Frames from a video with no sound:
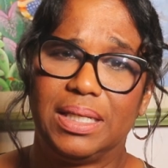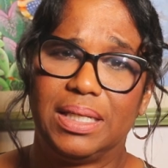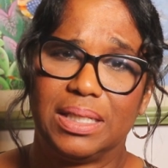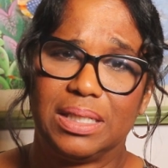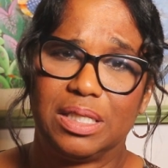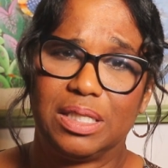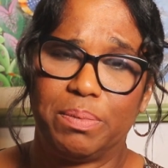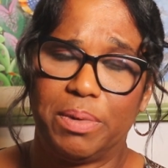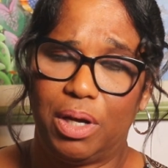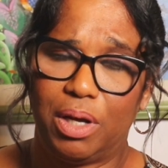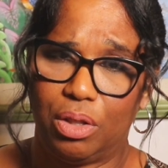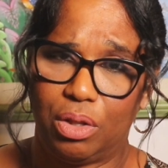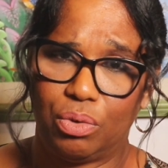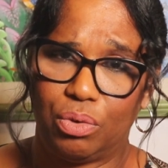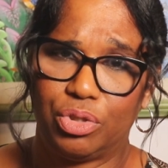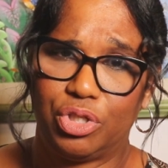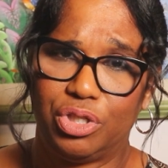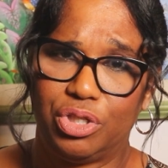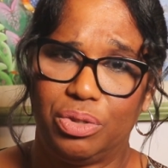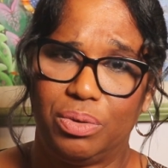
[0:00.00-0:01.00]
did smell,
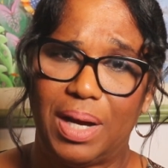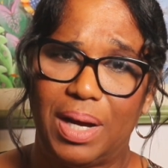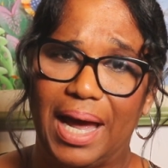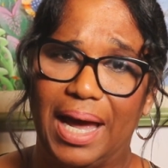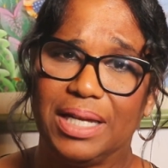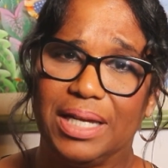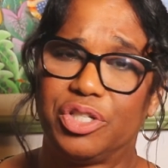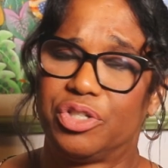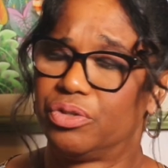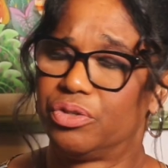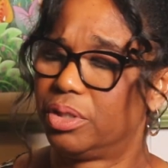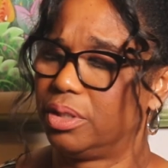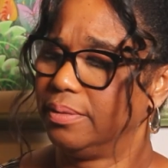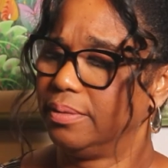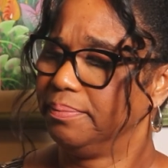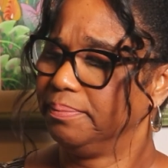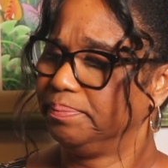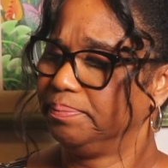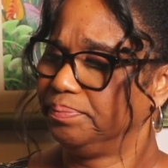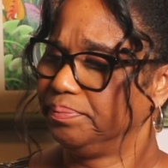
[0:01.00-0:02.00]
though, too.
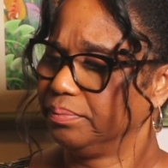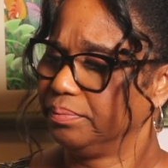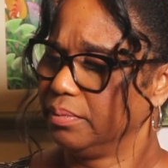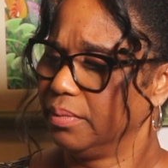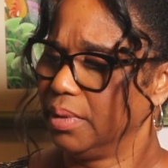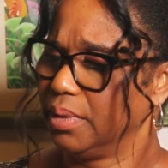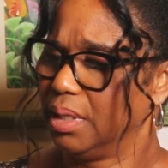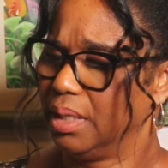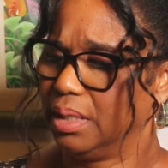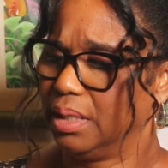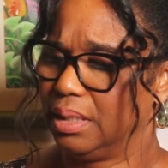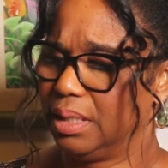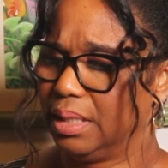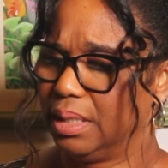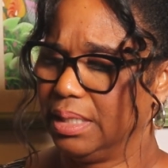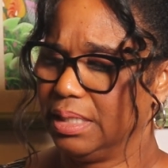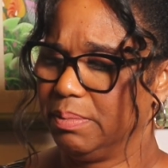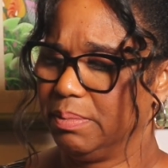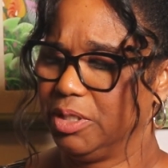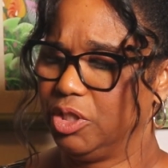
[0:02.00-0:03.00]
Astra. Now
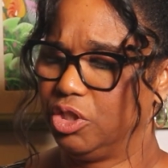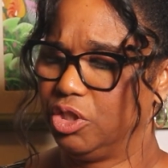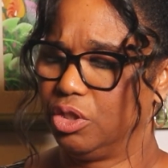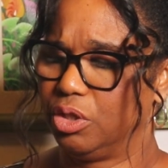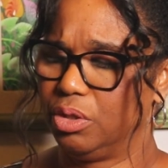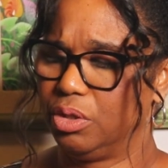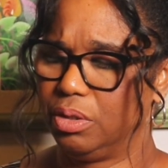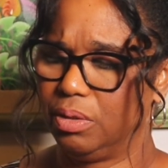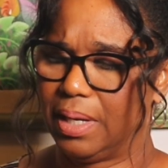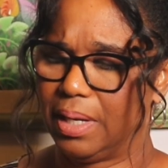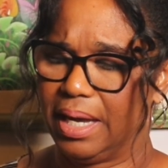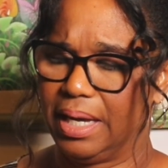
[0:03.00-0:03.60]
let me show you